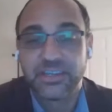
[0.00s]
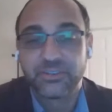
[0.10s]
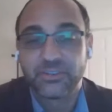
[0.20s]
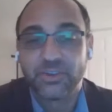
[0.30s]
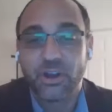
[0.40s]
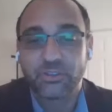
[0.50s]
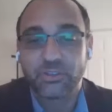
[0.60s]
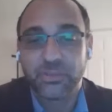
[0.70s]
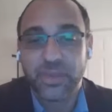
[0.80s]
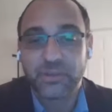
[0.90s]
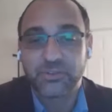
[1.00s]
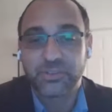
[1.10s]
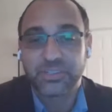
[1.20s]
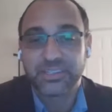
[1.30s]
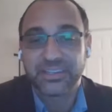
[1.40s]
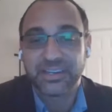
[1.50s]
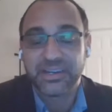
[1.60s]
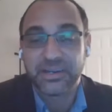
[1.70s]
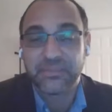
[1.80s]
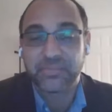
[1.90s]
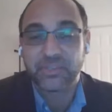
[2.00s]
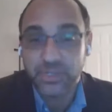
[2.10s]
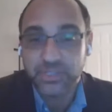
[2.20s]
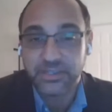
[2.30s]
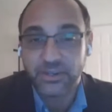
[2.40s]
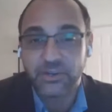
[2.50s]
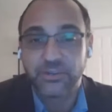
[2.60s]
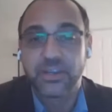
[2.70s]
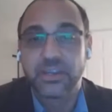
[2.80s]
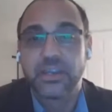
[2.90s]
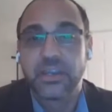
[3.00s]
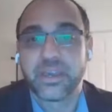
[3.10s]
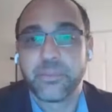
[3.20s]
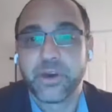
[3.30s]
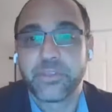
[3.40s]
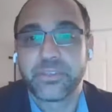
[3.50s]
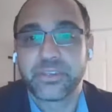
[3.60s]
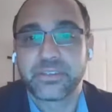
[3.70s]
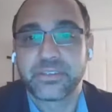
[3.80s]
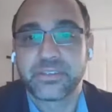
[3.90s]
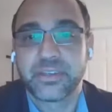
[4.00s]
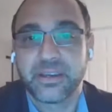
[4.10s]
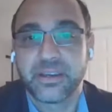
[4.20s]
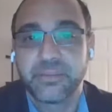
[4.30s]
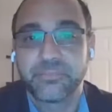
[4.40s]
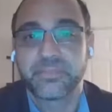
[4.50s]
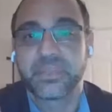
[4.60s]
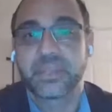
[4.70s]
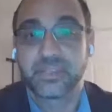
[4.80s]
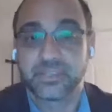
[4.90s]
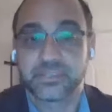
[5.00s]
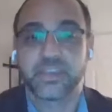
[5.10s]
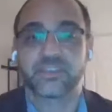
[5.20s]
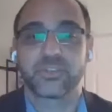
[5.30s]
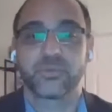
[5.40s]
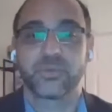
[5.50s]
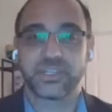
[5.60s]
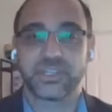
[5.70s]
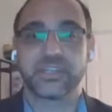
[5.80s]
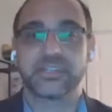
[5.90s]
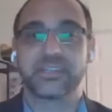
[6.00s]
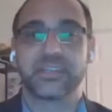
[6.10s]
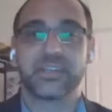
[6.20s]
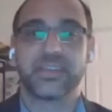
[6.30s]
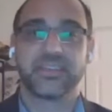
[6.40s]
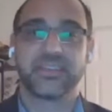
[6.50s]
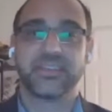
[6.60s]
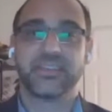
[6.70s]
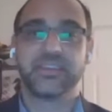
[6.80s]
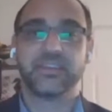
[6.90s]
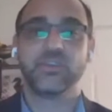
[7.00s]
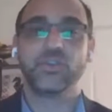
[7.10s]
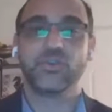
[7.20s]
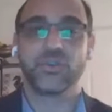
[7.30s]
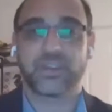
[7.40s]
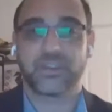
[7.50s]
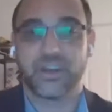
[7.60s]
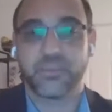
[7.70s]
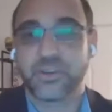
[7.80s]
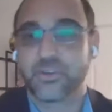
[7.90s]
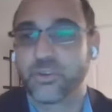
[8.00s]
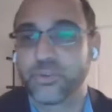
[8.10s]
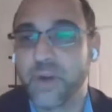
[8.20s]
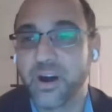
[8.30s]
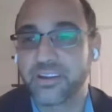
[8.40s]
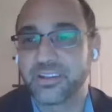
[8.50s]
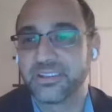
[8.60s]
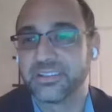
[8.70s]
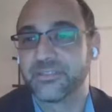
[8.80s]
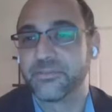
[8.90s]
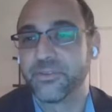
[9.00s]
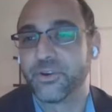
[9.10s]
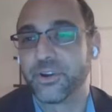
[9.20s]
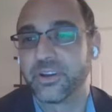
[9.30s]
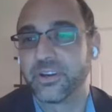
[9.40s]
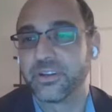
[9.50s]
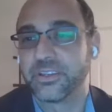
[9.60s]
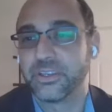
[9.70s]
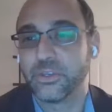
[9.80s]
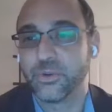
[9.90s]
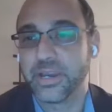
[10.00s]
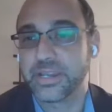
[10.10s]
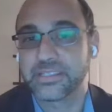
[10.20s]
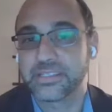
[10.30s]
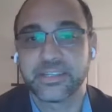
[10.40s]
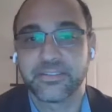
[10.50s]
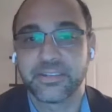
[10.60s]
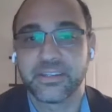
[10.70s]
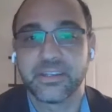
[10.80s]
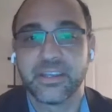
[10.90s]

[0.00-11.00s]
to talk to him actually um, two weeks ago about this, um, this session, which is the new economic growth model for the US, given